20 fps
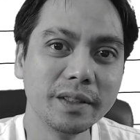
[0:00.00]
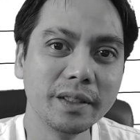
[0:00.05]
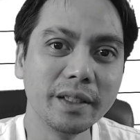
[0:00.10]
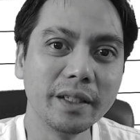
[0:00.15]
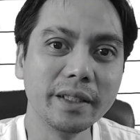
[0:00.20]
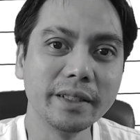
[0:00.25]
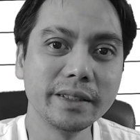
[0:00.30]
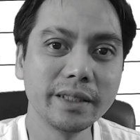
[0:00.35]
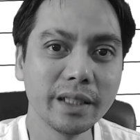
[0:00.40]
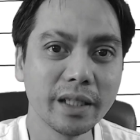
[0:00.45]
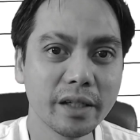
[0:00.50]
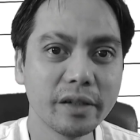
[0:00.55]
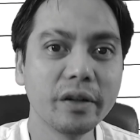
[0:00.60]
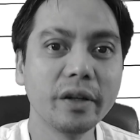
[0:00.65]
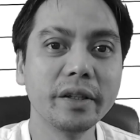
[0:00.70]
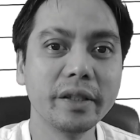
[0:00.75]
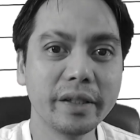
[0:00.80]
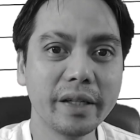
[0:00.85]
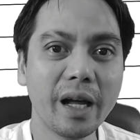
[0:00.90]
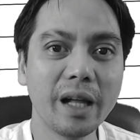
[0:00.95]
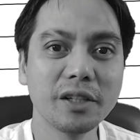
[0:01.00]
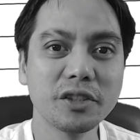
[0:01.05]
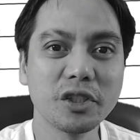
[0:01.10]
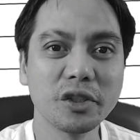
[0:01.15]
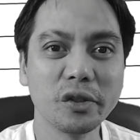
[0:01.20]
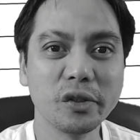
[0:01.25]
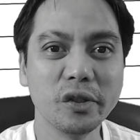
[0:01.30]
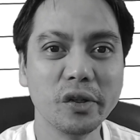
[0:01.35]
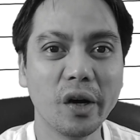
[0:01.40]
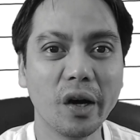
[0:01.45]
Stick around and I'll show
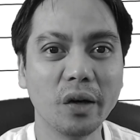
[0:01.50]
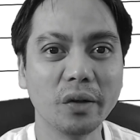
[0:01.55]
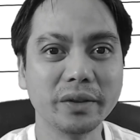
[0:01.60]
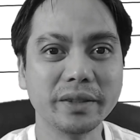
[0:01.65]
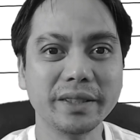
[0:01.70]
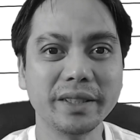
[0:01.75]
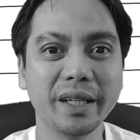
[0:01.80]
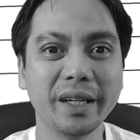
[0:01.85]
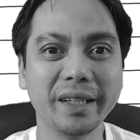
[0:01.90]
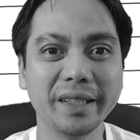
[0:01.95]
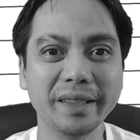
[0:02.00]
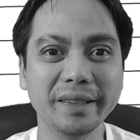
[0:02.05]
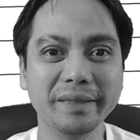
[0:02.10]
you how it's done.